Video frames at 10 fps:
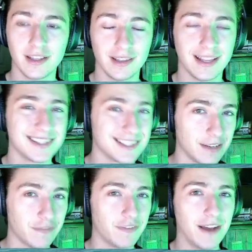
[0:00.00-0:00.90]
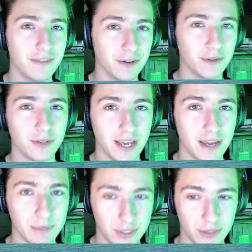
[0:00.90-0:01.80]
less than
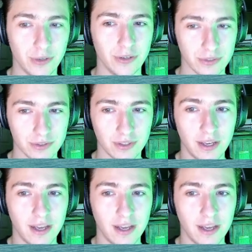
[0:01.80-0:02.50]
500k materials.